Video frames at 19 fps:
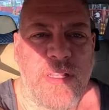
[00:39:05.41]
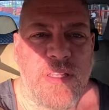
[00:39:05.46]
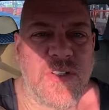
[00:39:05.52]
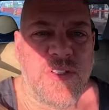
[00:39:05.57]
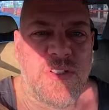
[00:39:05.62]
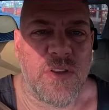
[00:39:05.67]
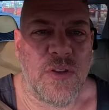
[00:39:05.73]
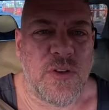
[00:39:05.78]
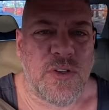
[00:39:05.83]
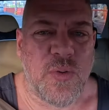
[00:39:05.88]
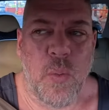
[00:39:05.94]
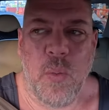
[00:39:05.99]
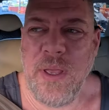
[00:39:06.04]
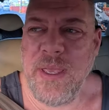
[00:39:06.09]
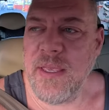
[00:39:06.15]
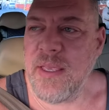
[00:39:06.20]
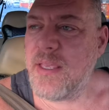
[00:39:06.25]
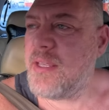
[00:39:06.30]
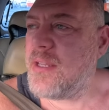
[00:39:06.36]
He just looks
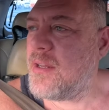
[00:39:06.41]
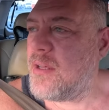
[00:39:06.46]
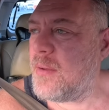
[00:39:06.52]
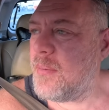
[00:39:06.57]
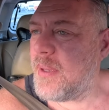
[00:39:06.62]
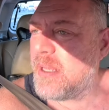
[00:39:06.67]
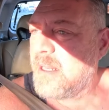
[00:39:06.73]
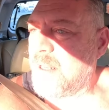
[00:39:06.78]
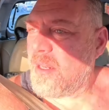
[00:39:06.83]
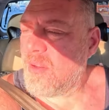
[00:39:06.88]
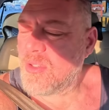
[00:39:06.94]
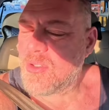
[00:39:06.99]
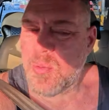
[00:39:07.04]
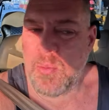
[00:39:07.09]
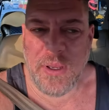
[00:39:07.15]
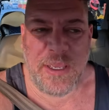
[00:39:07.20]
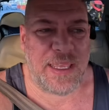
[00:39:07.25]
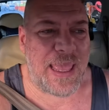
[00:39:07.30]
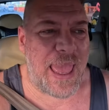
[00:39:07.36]
weak, you know what I mean? He looks
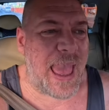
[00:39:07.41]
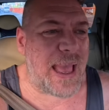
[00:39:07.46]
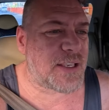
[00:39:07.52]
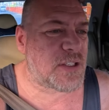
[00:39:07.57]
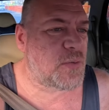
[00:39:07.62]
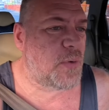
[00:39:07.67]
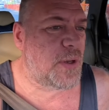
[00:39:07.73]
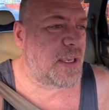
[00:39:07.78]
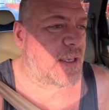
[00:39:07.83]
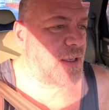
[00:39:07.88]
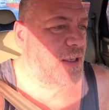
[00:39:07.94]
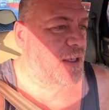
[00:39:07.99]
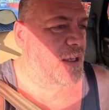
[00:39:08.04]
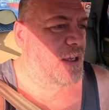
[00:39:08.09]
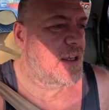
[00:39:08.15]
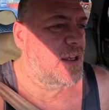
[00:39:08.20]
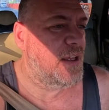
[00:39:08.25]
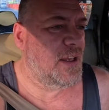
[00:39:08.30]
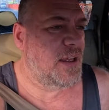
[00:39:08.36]
weak, acts weak.
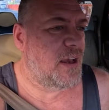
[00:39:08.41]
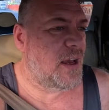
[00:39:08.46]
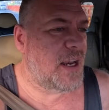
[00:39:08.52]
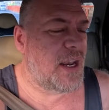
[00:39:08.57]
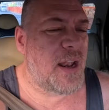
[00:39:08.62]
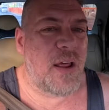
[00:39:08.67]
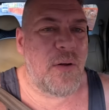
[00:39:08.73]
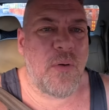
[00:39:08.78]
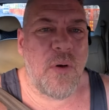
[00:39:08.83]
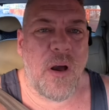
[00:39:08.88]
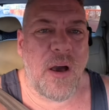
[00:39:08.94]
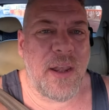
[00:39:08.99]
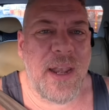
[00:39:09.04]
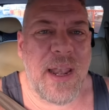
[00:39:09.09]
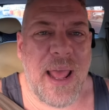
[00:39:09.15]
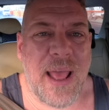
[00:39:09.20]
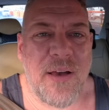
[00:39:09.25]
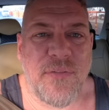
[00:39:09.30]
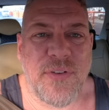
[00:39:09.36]
I don't know
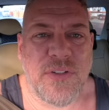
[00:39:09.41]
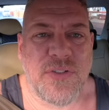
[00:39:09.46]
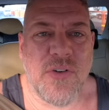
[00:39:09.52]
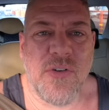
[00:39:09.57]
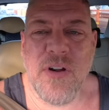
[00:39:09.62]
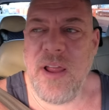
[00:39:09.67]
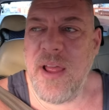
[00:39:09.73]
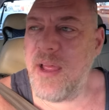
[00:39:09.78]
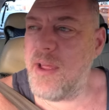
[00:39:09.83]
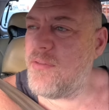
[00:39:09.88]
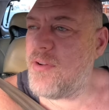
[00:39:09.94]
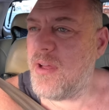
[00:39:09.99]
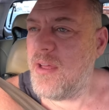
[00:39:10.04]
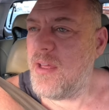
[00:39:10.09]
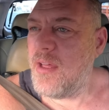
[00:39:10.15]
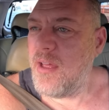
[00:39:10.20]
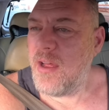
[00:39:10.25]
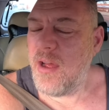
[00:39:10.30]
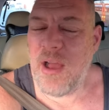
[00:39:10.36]
how Victoria ever...
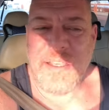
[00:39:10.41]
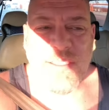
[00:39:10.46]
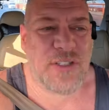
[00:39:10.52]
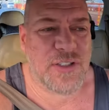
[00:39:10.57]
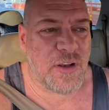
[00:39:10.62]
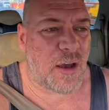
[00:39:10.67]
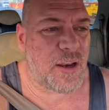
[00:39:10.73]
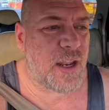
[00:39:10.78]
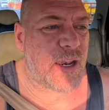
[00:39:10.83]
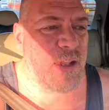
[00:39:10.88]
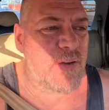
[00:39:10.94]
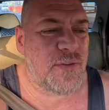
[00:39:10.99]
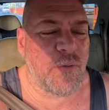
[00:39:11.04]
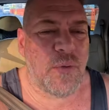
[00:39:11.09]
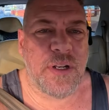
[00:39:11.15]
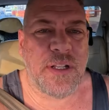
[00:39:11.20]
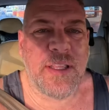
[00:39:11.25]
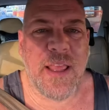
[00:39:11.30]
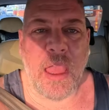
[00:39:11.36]
I don't even
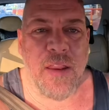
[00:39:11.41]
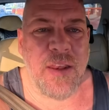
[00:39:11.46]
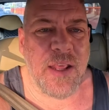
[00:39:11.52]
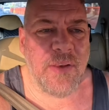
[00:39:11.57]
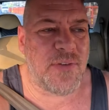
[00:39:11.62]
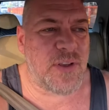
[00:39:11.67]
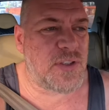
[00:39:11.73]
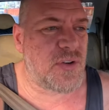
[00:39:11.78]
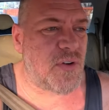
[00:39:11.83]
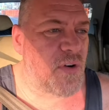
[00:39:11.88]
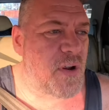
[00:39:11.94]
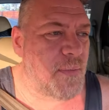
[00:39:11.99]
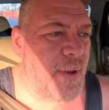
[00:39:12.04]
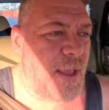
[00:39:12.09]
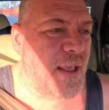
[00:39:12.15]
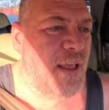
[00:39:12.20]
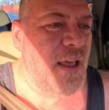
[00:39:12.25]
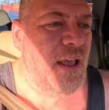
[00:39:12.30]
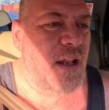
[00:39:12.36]
want to go near Victoria,
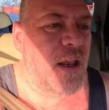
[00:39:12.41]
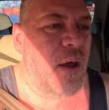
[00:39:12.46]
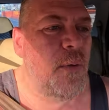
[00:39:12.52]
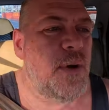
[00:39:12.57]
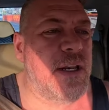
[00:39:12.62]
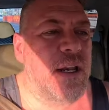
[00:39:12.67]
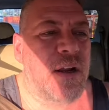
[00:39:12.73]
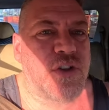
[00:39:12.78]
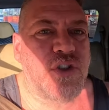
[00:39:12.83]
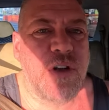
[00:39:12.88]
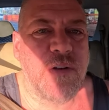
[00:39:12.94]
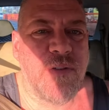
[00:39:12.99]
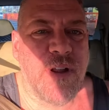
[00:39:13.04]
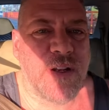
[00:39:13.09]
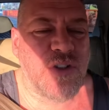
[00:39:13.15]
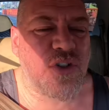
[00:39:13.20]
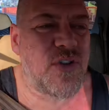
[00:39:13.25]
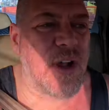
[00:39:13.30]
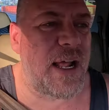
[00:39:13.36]
mate. Like, we did a trip
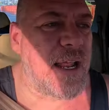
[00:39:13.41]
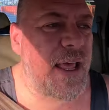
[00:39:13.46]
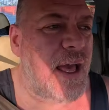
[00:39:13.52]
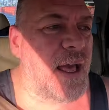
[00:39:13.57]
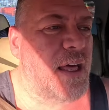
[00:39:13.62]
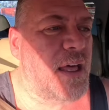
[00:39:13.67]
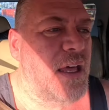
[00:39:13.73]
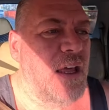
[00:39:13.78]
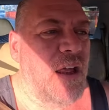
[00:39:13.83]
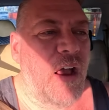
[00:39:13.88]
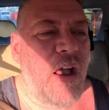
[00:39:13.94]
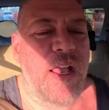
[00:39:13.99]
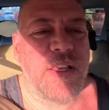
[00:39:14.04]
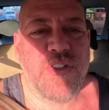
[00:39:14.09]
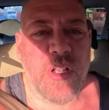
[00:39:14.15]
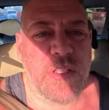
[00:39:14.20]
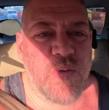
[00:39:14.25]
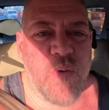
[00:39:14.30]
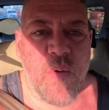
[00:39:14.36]
around Australia. I
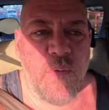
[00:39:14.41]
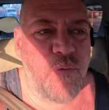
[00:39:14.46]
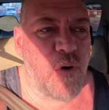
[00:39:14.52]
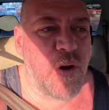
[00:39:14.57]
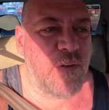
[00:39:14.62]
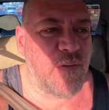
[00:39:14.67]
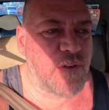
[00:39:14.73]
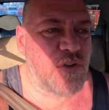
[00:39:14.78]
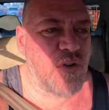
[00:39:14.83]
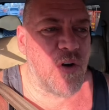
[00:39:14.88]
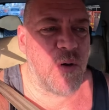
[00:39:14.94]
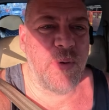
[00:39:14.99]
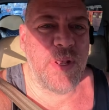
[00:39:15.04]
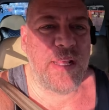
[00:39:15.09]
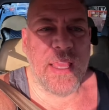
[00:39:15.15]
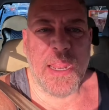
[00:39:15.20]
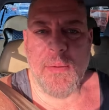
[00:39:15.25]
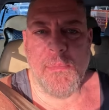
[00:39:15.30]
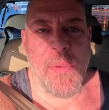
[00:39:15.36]
tried to avoid Victoria. We
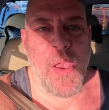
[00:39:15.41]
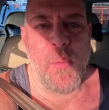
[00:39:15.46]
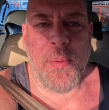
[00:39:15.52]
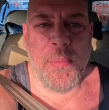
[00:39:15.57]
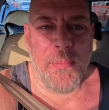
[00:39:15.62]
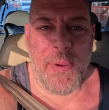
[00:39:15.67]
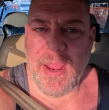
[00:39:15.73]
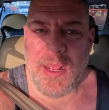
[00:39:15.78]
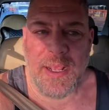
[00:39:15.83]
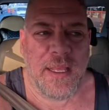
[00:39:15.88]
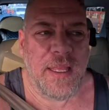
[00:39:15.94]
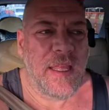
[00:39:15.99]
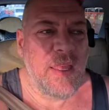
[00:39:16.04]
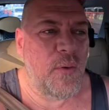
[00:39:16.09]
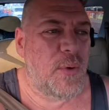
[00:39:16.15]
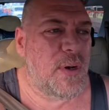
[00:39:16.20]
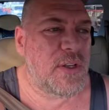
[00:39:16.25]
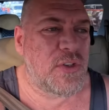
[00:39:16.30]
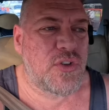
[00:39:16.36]
didn't go to Melbourne, mate.
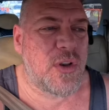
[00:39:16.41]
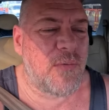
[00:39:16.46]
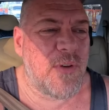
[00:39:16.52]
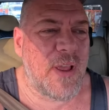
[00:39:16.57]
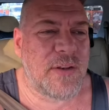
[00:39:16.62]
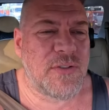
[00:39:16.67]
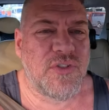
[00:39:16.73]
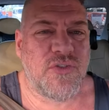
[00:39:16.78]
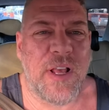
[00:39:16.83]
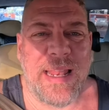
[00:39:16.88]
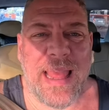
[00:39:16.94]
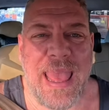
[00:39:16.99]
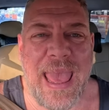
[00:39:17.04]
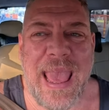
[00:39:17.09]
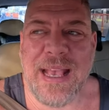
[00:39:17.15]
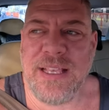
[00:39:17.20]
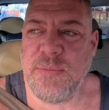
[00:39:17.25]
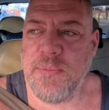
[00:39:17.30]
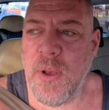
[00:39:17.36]
We did a trip around Australia,
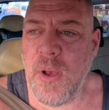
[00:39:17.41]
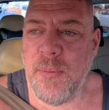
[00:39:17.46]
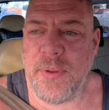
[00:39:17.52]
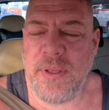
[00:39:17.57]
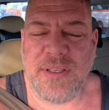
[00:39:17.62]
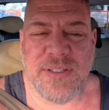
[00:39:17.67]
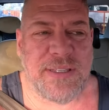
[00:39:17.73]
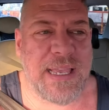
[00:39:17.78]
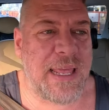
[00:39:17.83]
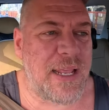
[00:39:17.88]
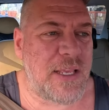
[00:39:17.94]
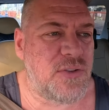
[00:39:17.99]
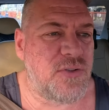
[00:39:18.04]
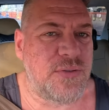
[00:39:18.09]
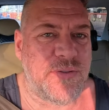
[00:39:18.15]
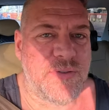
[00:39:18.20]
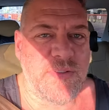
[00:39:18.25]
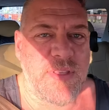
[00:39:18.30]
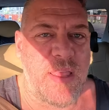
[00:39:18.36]
ex-Melbourne, because Dan
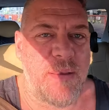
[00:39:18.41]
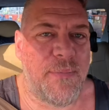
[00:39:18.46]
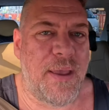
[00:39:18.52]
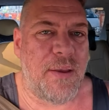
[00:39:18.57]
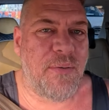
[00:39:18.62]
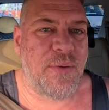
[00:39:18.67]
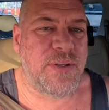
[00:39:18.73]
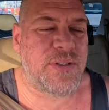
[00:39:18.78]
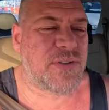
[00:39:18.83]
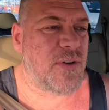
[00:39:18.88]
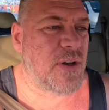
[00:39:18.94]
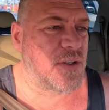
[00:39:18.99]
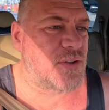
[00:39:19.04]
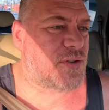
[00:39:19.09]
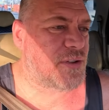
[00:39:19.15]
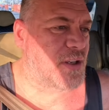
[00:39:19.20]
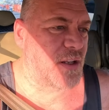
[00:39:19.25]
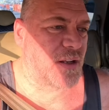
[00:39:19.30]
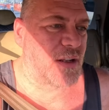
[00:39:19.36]
Andrews was there, mate. We're just not
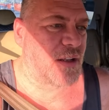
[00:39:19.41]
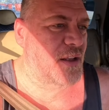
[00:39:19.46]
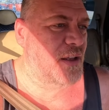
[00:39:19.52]
interested.